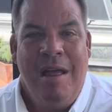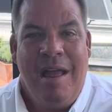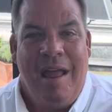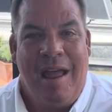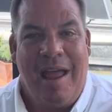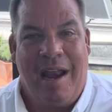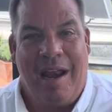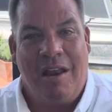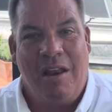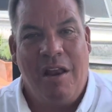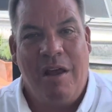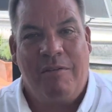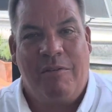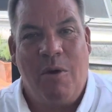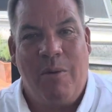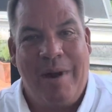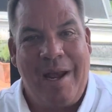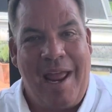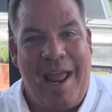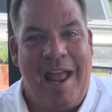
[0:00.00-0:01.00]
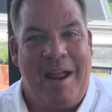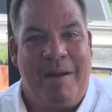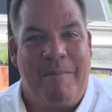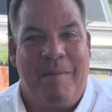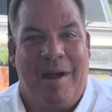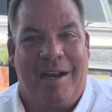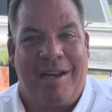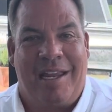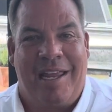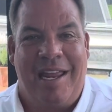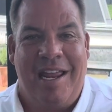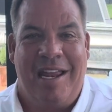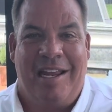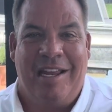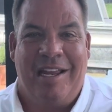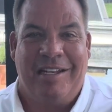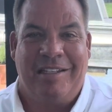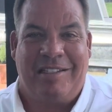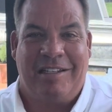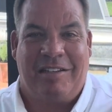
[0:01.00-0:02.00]
And I love going to Egmont Key
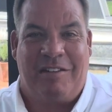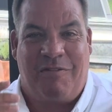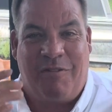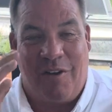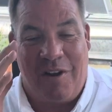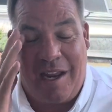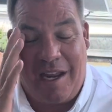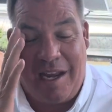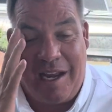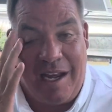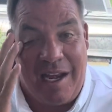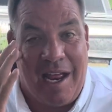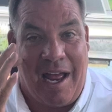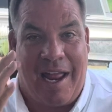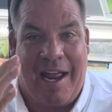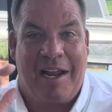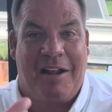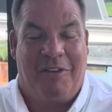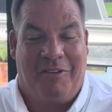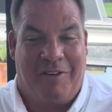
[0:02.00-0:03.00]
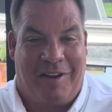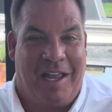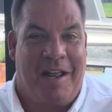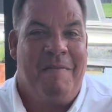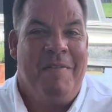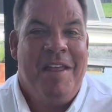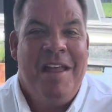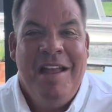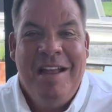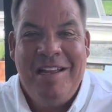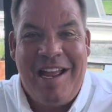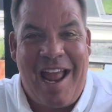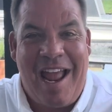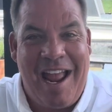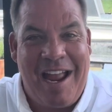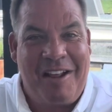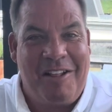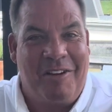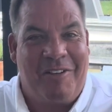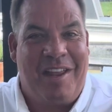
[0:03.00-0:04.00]
because it's funny, and Cloquet.
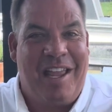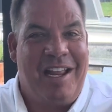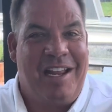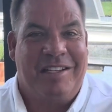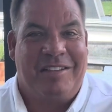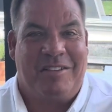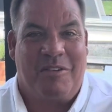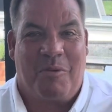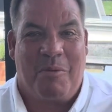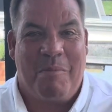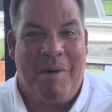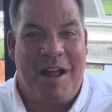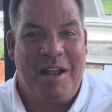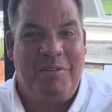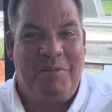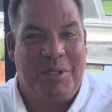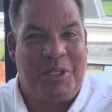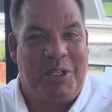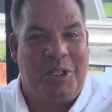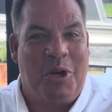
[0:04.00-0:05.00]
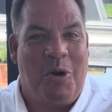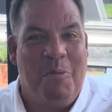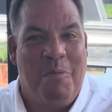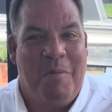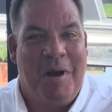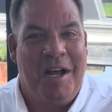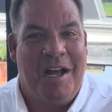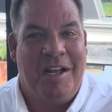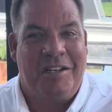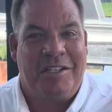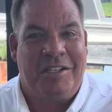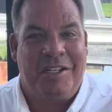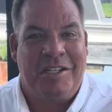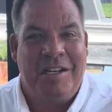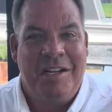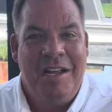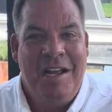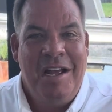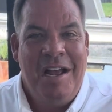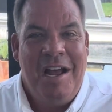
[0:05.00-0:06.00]
Ancloquet, because it reminds me so much
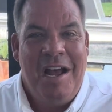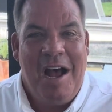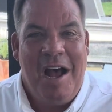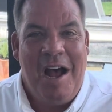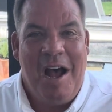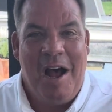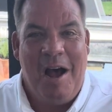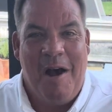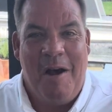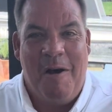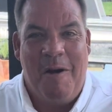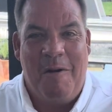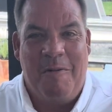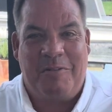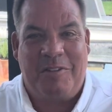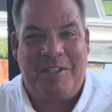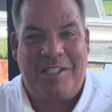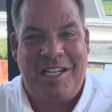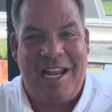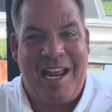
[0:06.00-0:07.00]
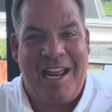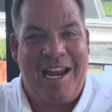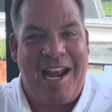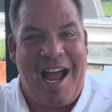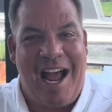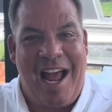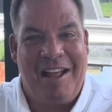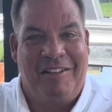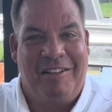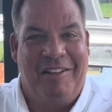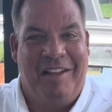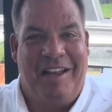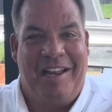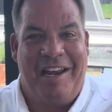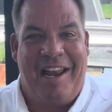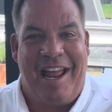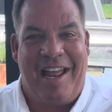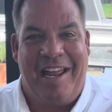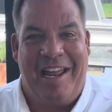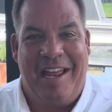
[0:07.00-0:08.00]
of Sand
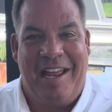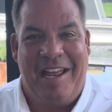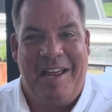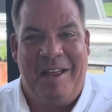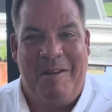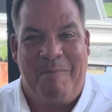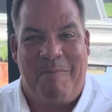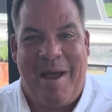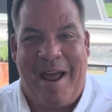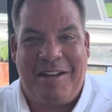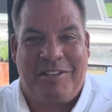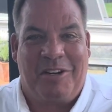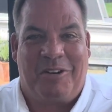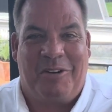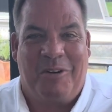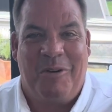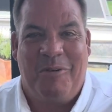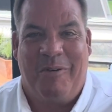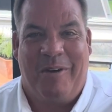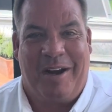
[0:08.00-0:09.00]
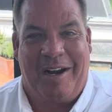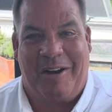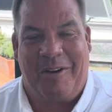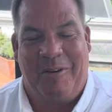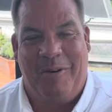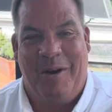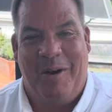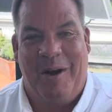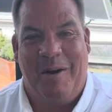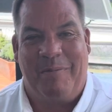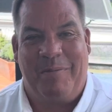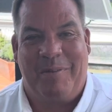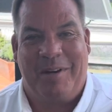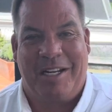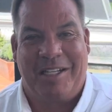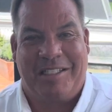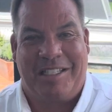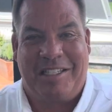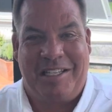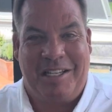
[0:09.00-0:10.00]
Island and Paso Grande when I grew up,
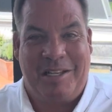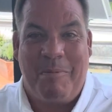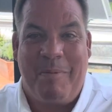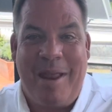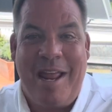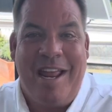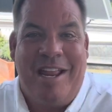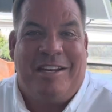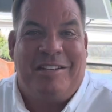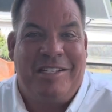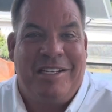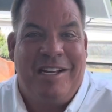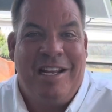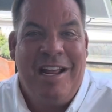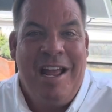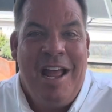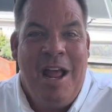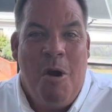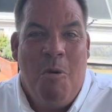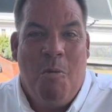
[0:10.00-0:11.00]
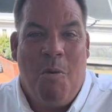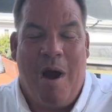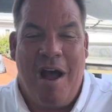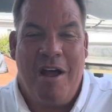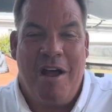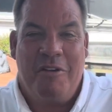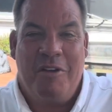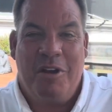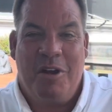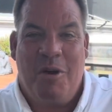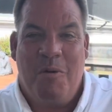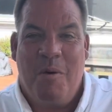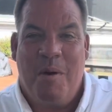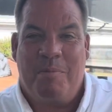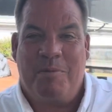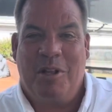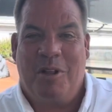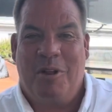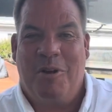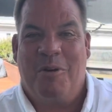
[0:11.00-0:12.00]
because it's the beach. While you go up
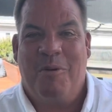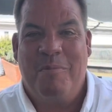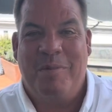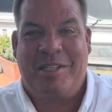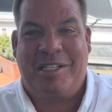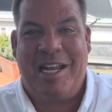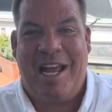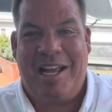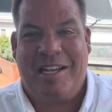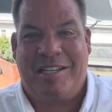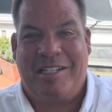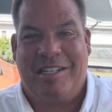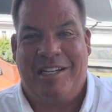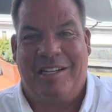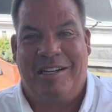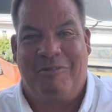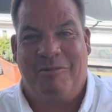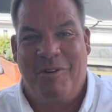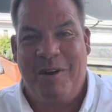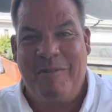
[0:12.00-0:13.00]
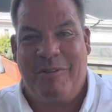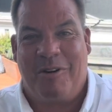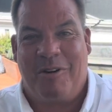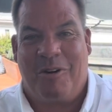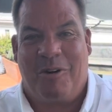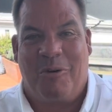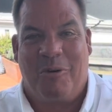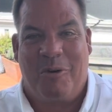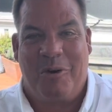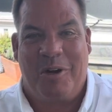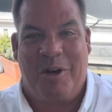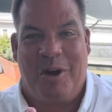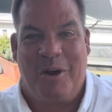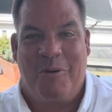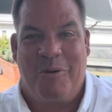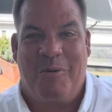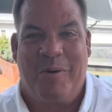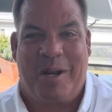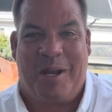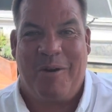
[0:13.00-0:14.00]
to the Homosassa River, or you go
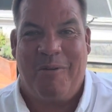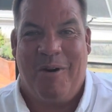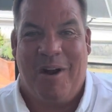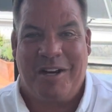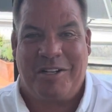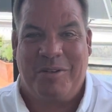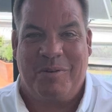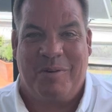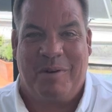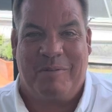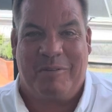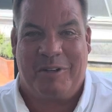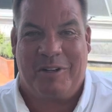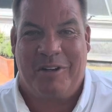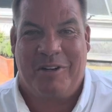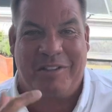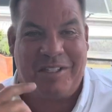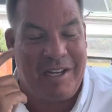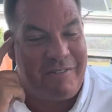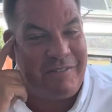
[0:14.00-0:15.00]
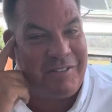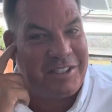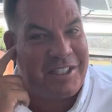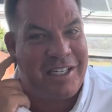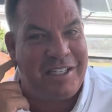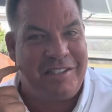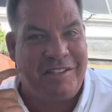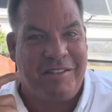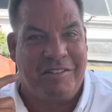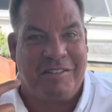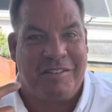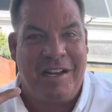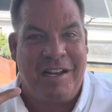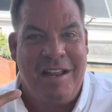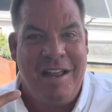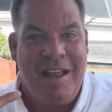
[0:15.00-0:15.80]
to Wickiwatchee River, or go to Seven Sisters,